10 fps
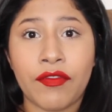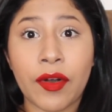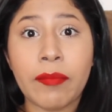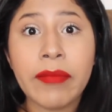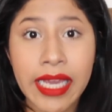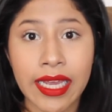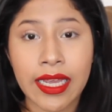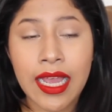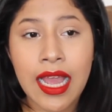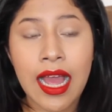for
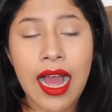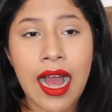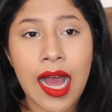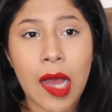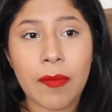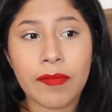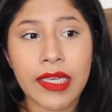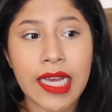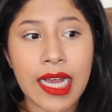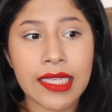me, um,
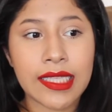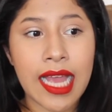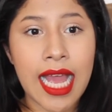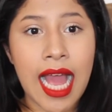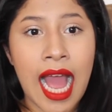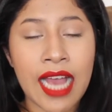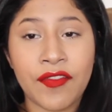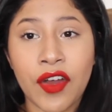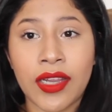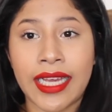because I
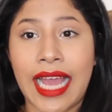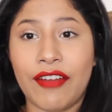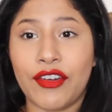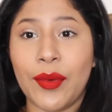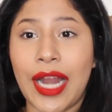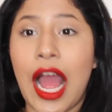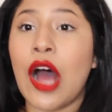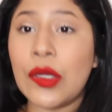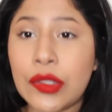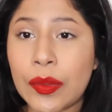felt like everyone
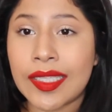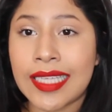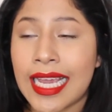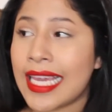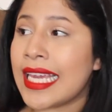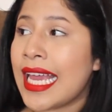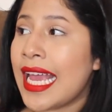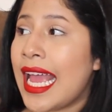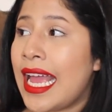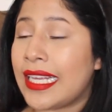else was taking
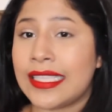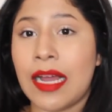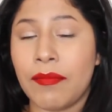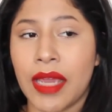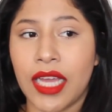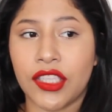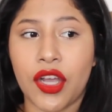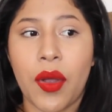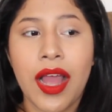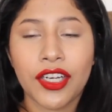it except me. And
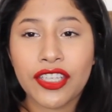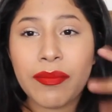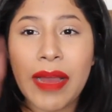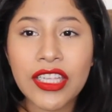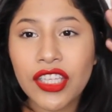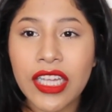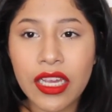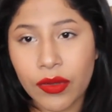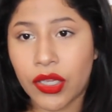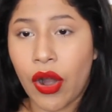so just
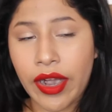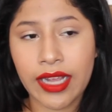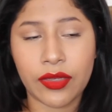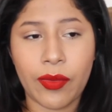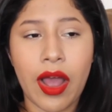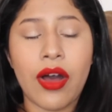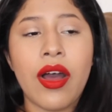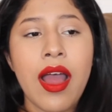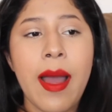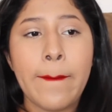mentally it was hard as
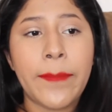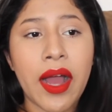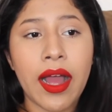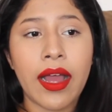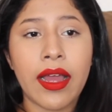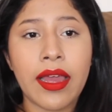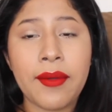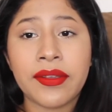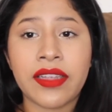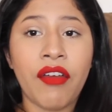well, but
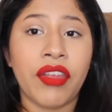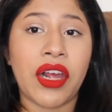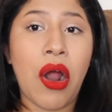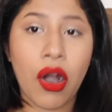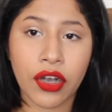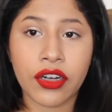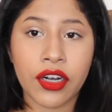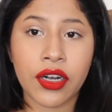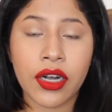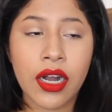it was definitely
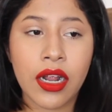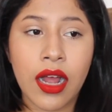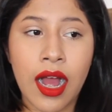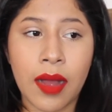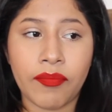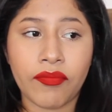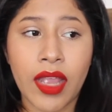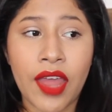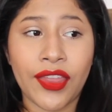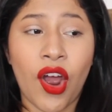harder um,
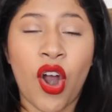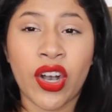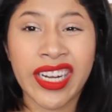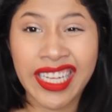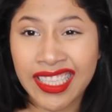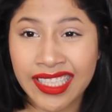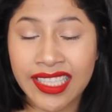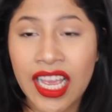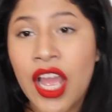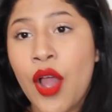and the
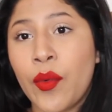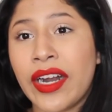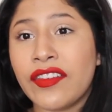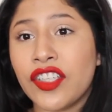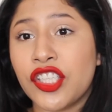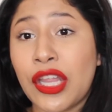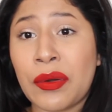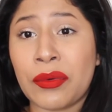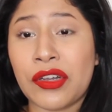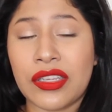hardest whenever they
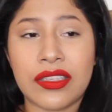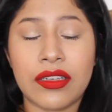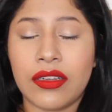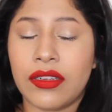were just